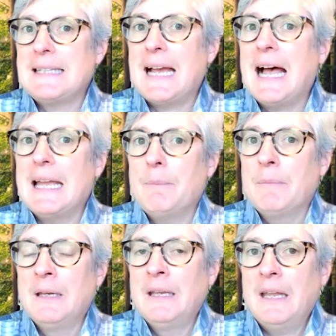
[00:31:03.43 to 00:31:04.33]
time
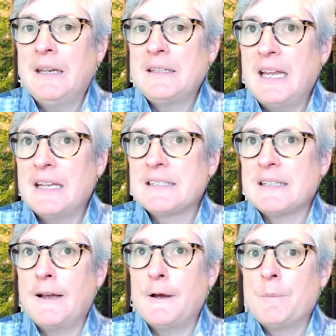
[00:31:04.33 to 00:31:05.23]
and it takes
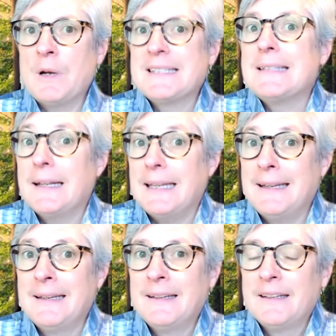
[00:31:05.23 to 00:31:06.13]

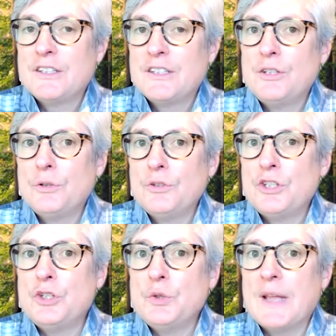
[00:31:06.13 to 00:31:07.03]
study to
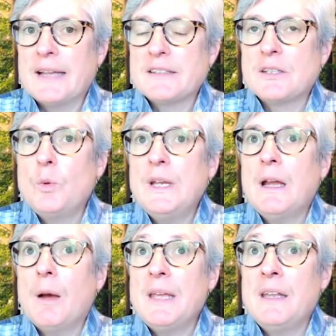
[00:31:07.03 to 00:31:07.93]
do that. So we
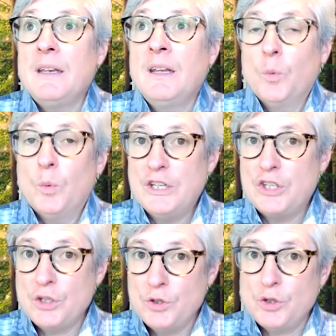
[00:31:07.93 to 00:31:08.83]
come in, we
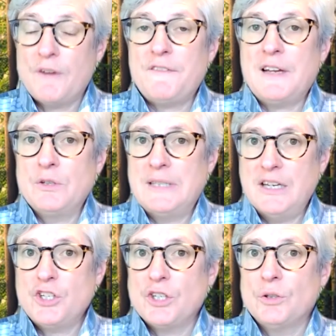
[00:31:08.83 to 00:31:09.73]
do a
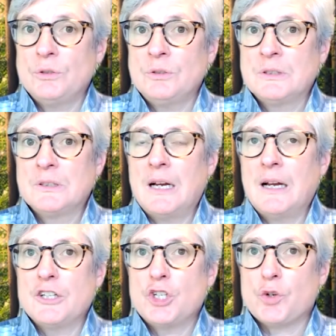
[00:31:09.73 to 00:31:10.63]
foundational
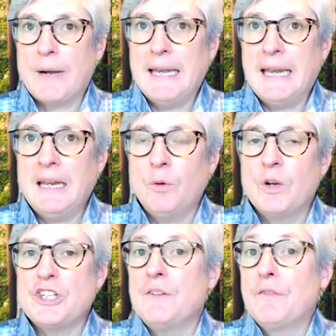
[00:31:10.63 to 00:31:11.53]
training,
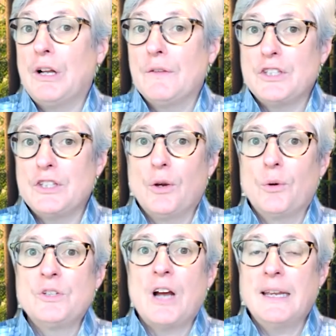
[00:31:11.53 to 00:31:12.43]
which involves,
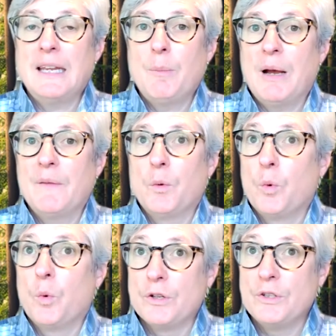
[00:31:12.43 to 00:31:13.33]
talking about the
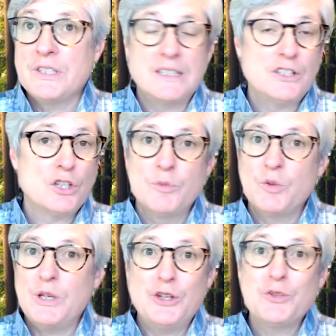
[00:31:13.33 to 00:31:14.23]
words, the terms
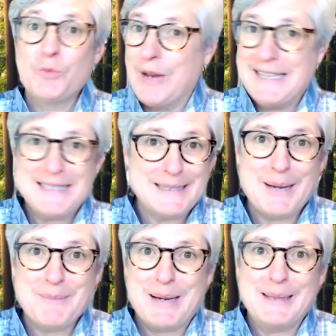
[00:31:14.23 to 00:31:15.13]
we use, race is
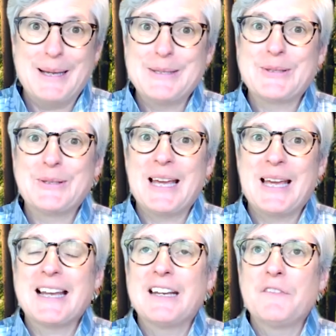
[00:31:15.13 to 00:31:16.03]
not biological,
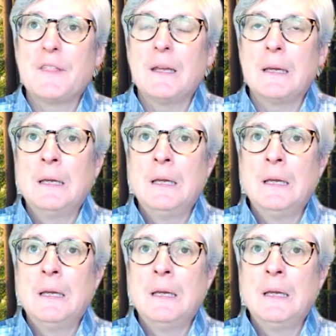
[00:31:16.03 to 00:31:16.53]
that kind of thing.